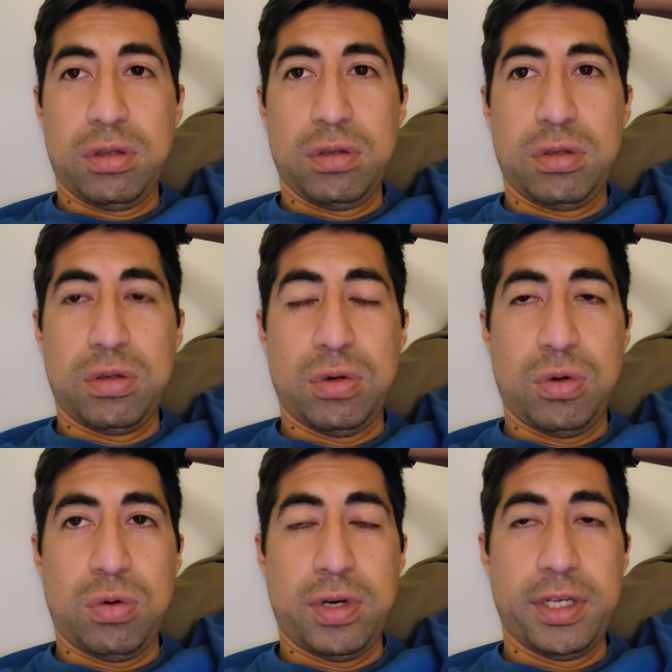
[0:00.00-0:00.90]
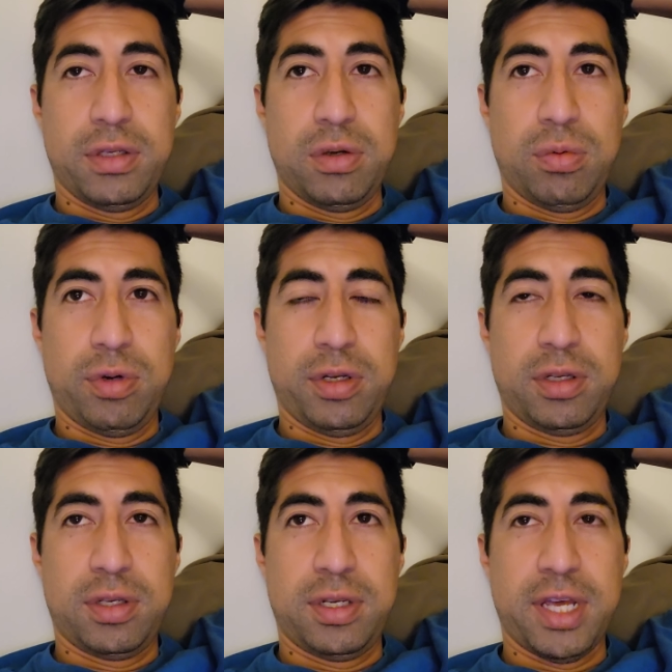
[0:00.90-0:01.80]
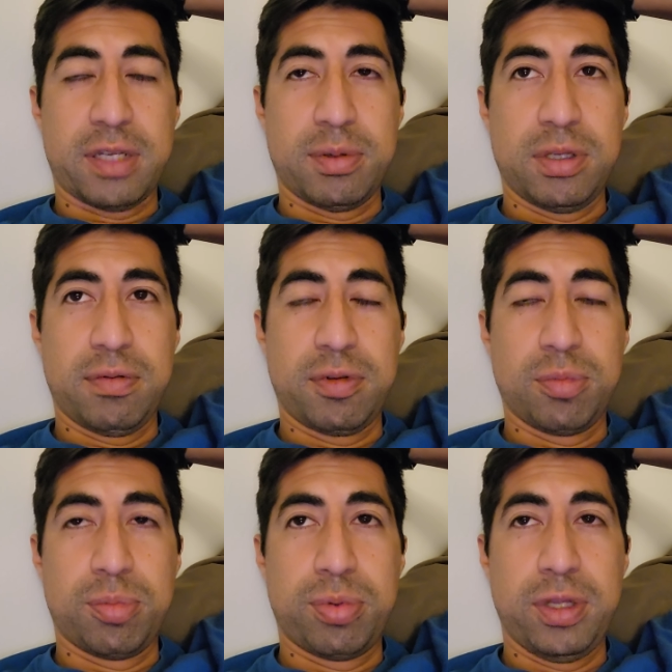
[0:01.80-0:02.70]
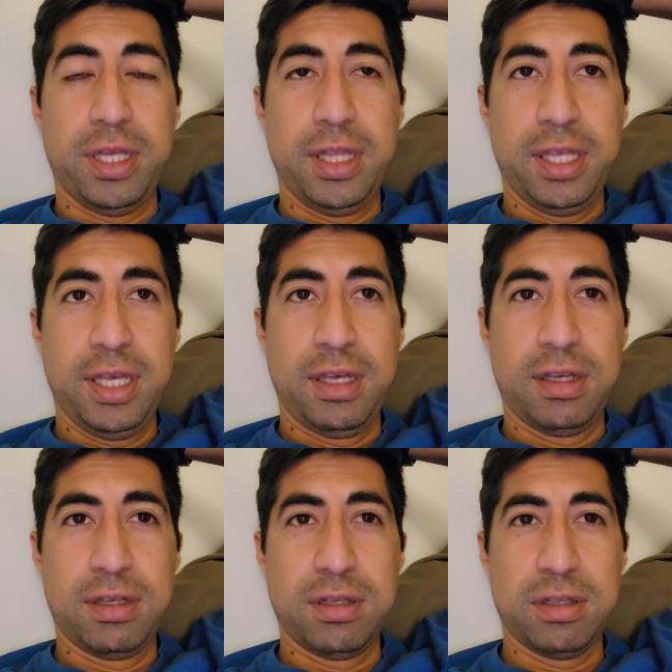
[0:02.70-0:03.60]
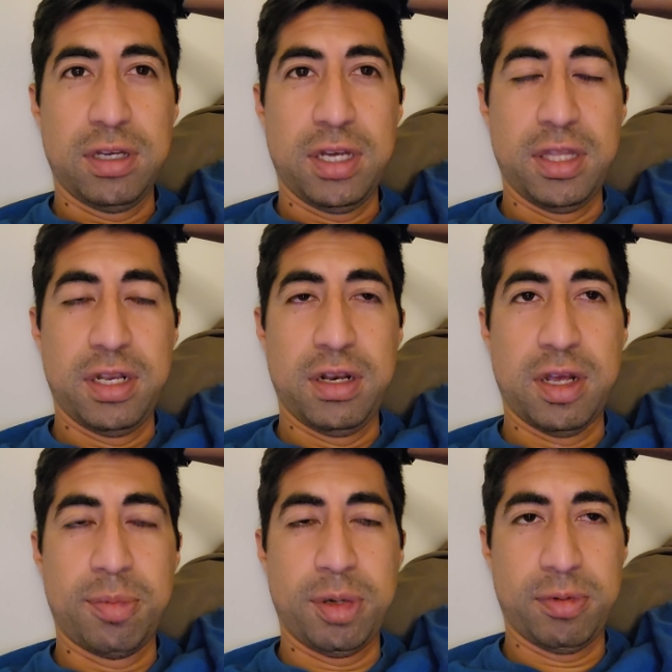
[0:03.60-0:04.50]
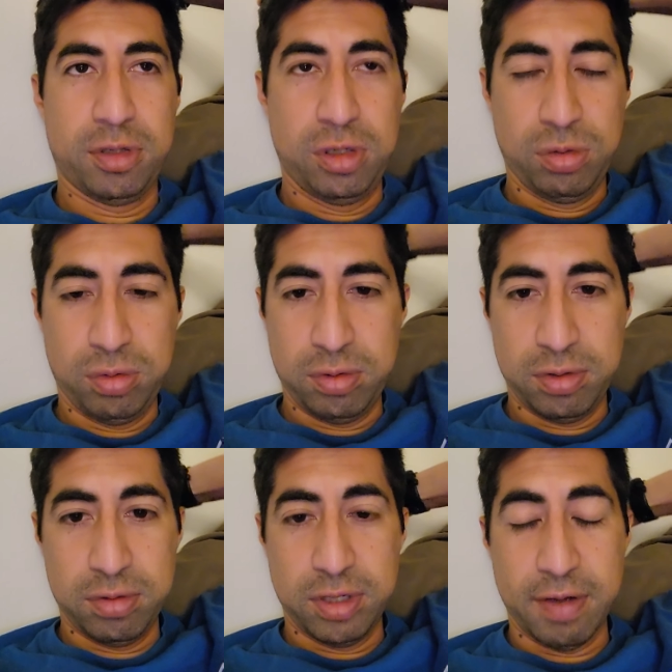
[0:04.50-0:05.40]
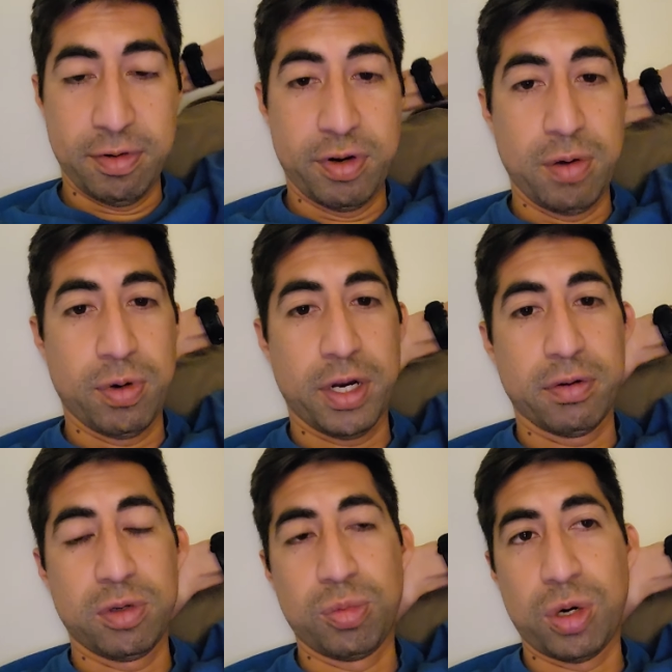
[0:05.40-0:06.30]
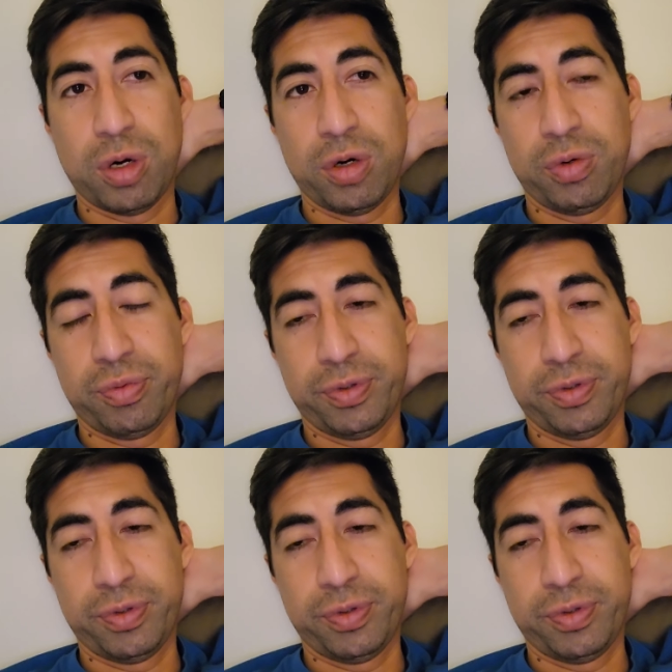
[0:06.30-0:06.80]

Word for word: So I don't want to tax myself completely and then not be able to do have a great workout tomorrow.